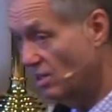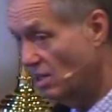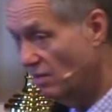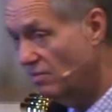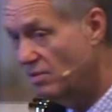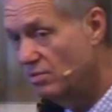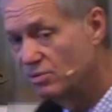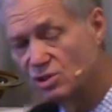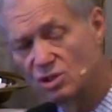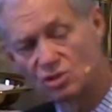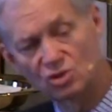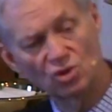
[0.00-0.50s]
if he
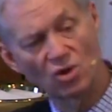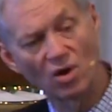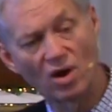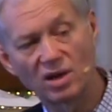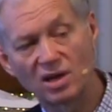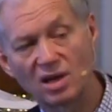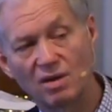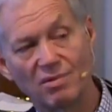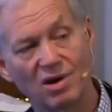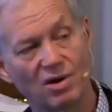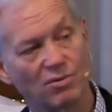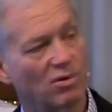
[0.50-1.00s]
was just
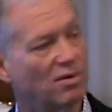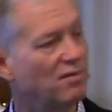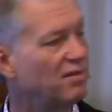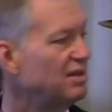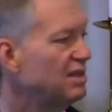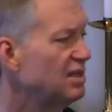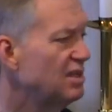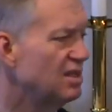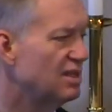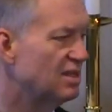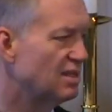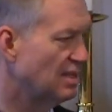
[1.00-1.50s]
talking about one of his
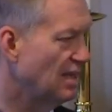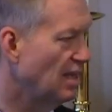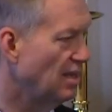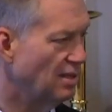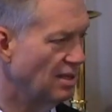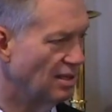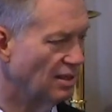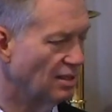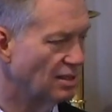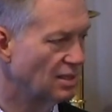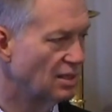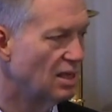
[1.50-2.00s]

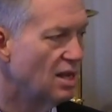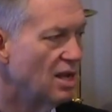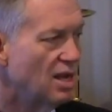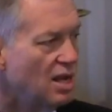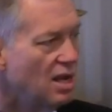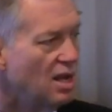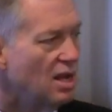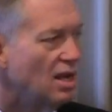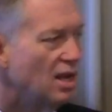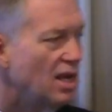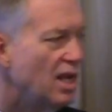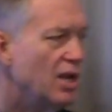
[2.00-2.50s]
descendants,
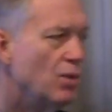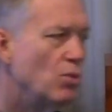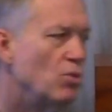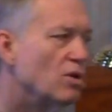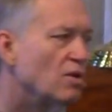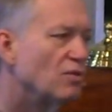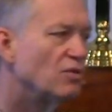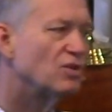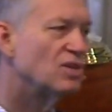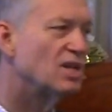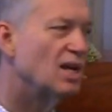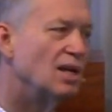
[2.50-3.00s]
he would
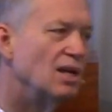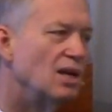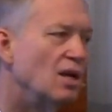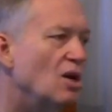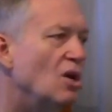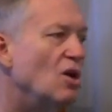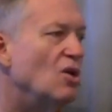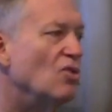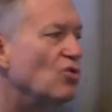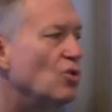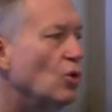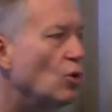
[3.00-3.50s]
have said,
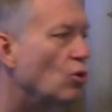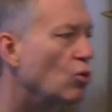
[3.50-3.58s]
the